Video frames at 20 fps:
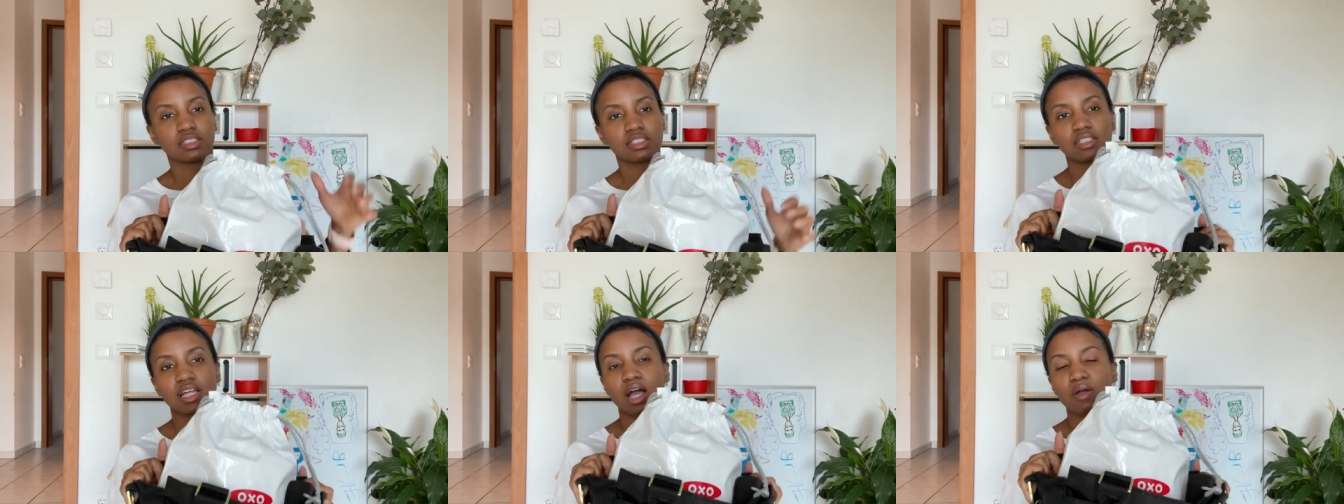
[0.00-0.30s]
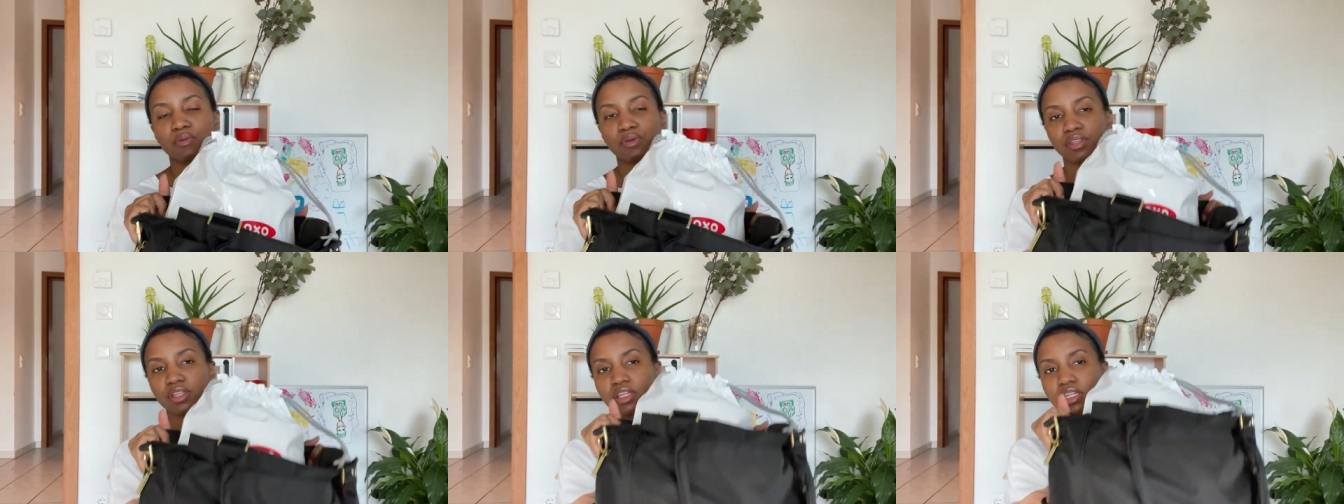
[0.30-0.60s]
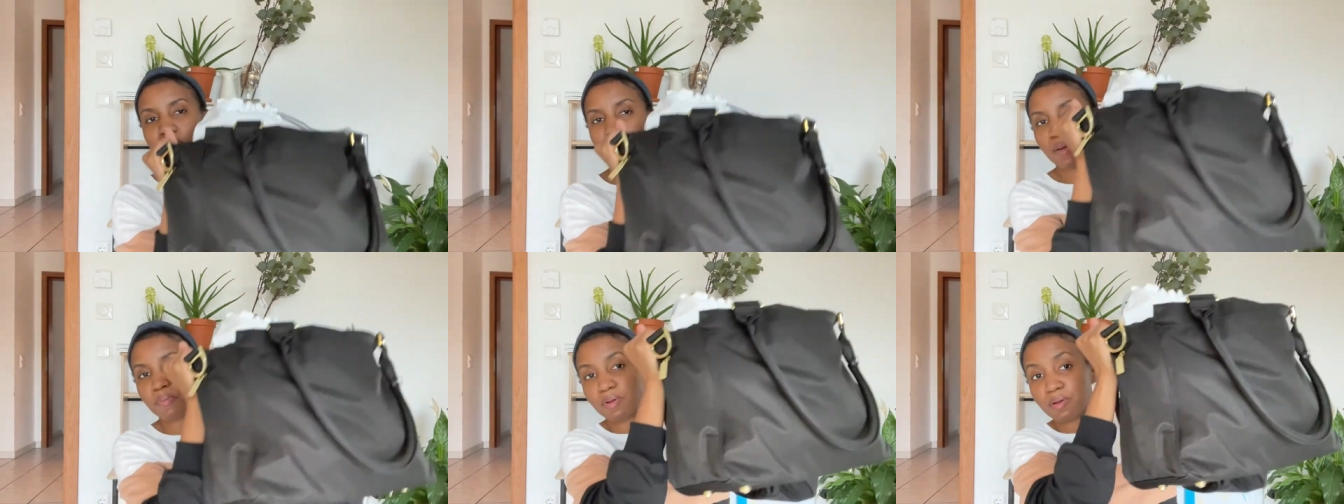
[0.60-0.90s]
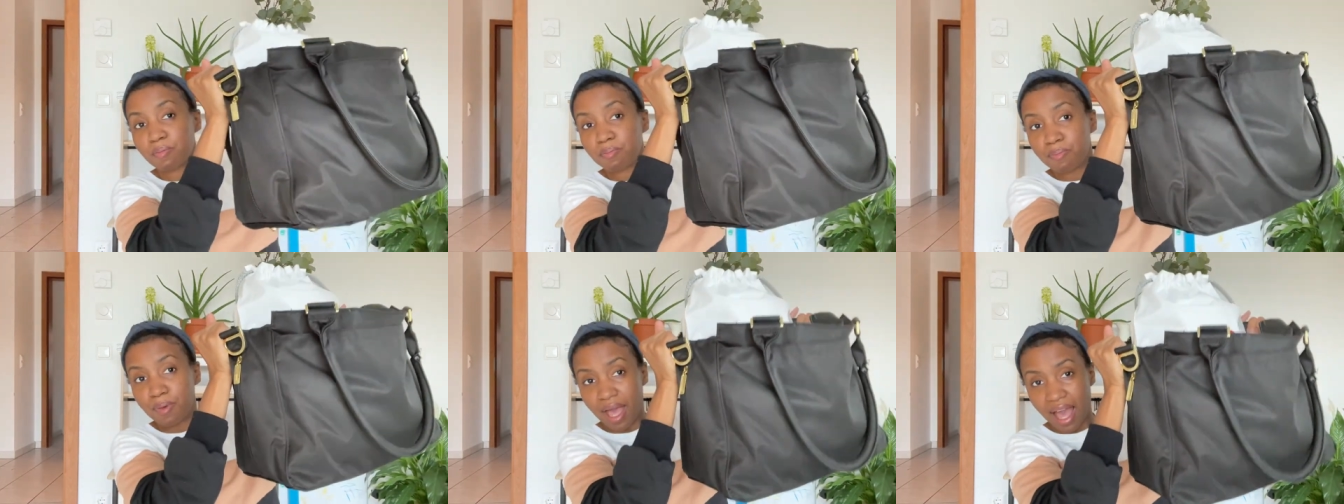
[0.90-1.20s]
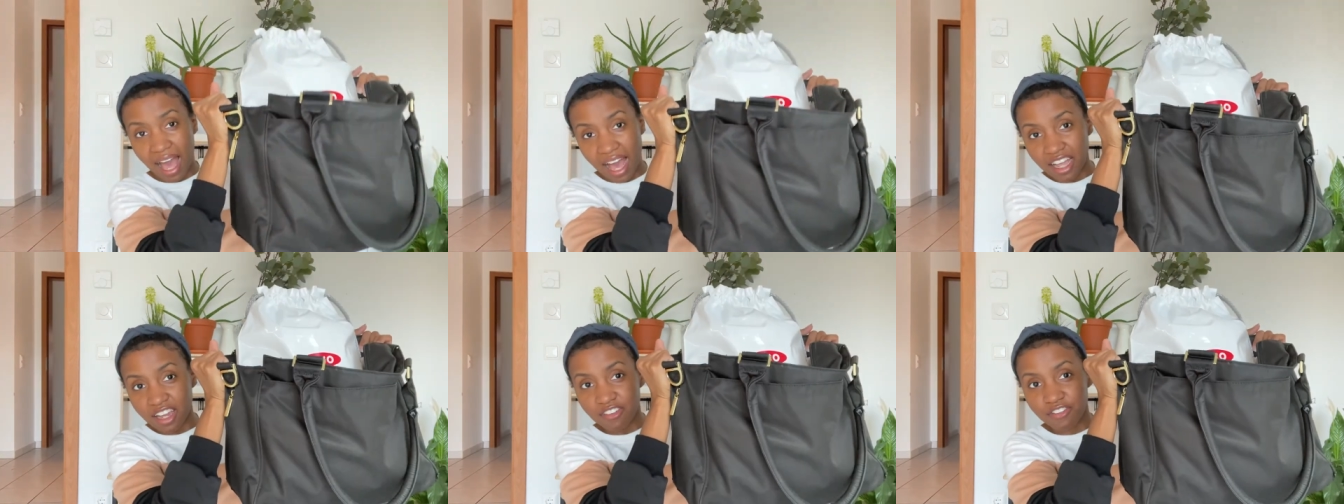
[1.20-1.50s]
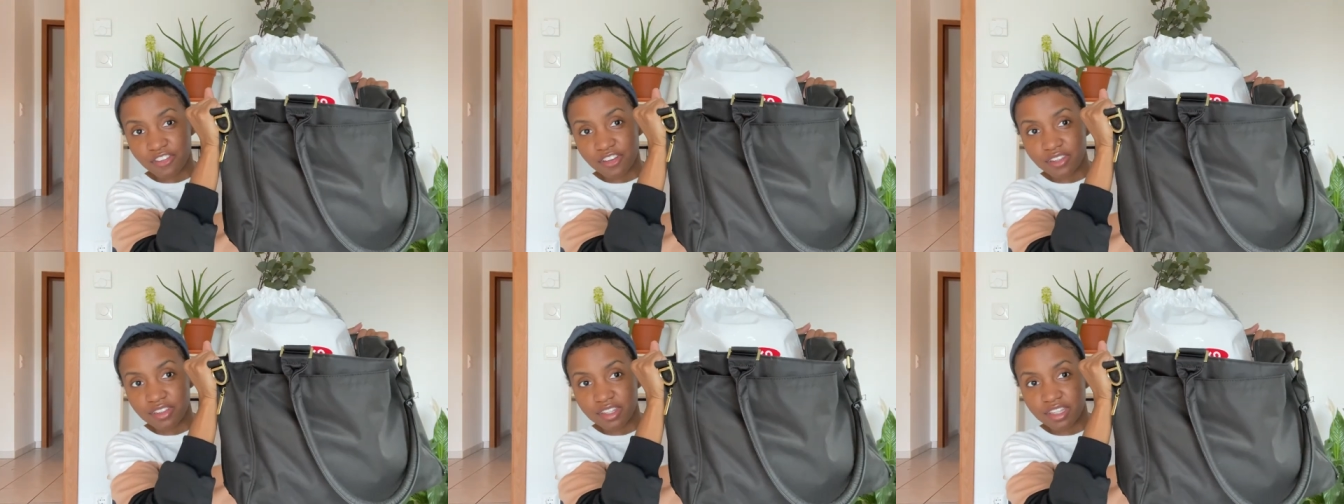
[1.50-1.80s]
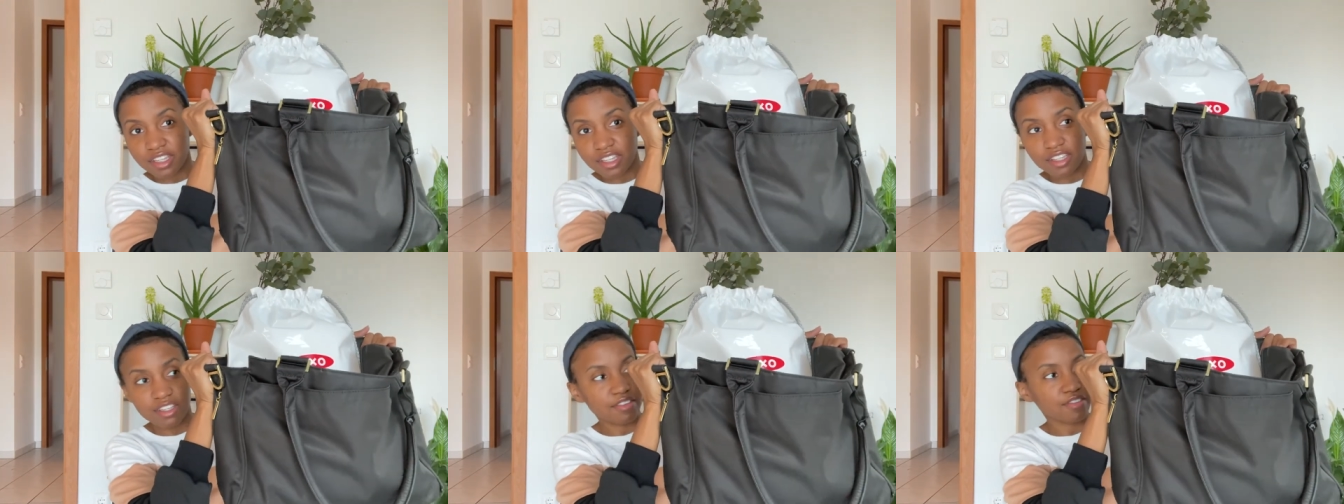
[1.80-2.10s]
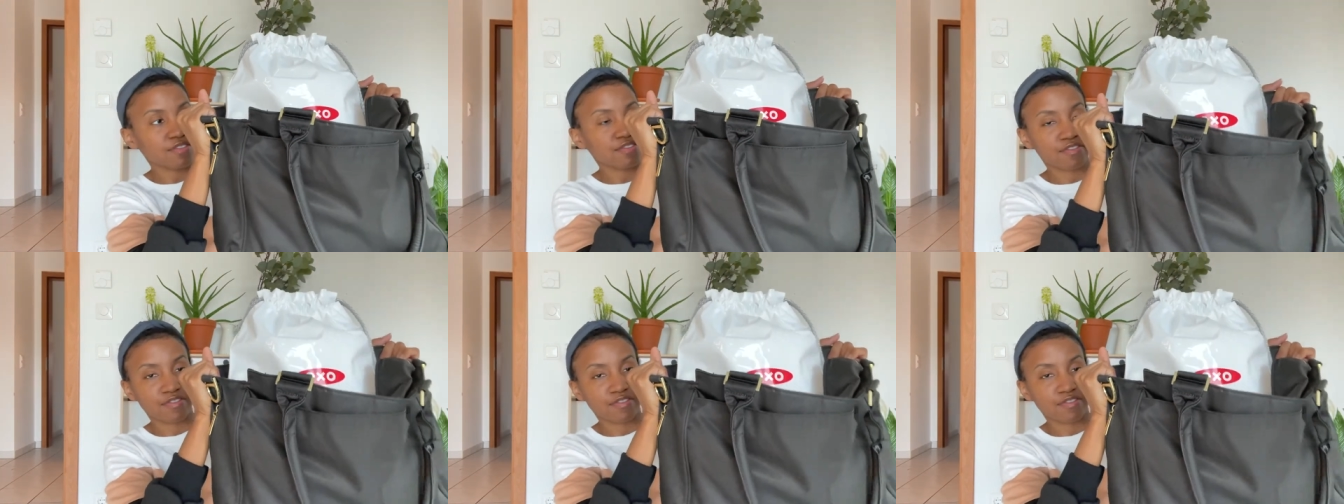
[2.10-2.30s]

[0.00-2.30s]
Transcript: not really diaper bag friendly